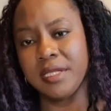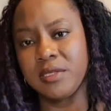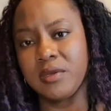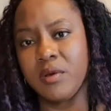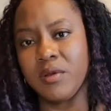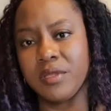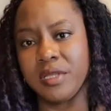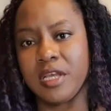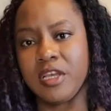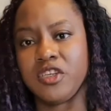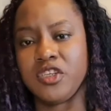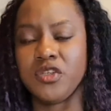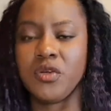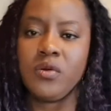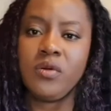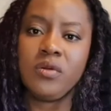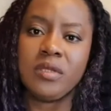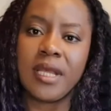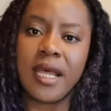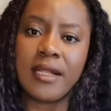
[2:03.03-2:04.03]
it on their
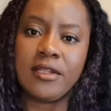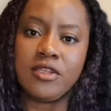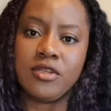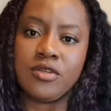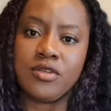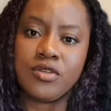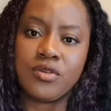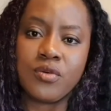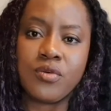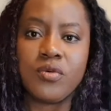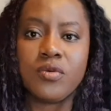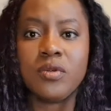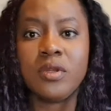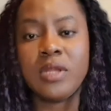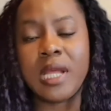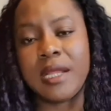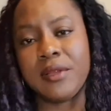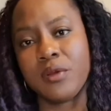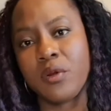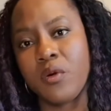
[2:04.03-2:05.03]
shoulder to
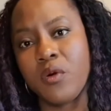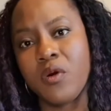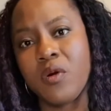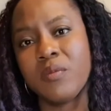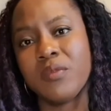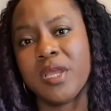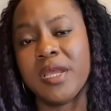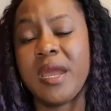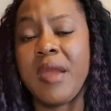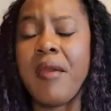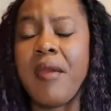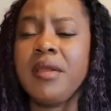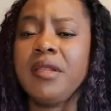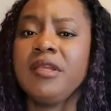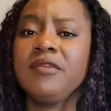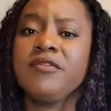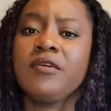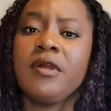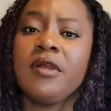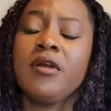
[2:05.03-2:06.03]
school, at home. They carried
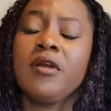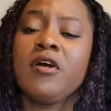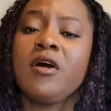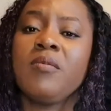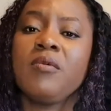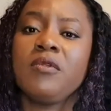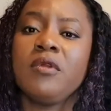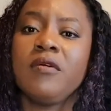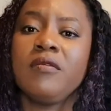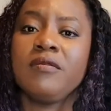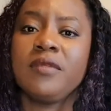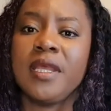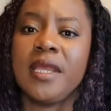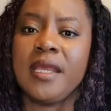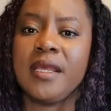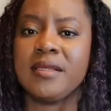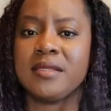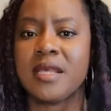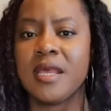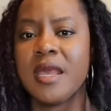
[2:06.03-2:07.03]
it for a couple of
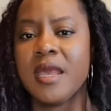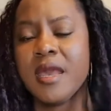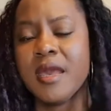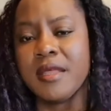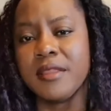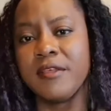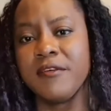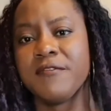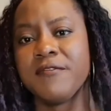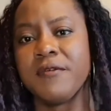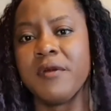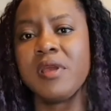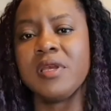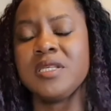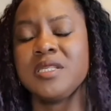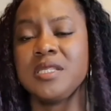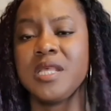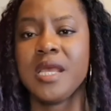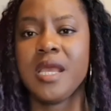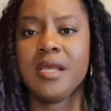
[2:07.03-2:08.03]
days. The
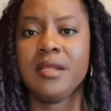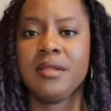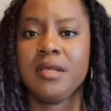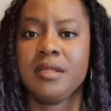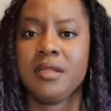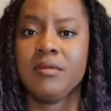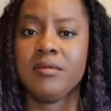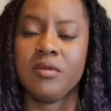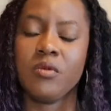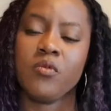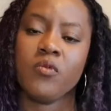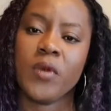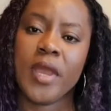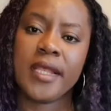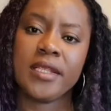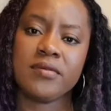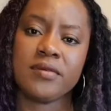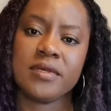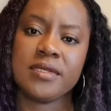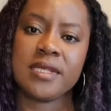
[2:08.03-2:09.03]
first day, the
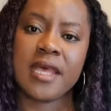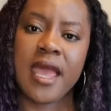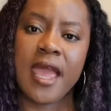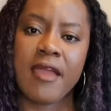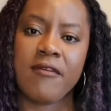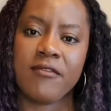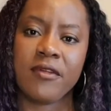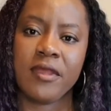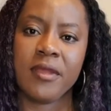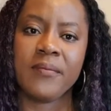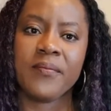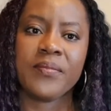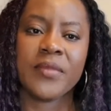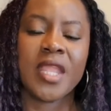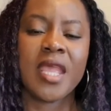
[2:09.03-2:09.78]
weight was heavy.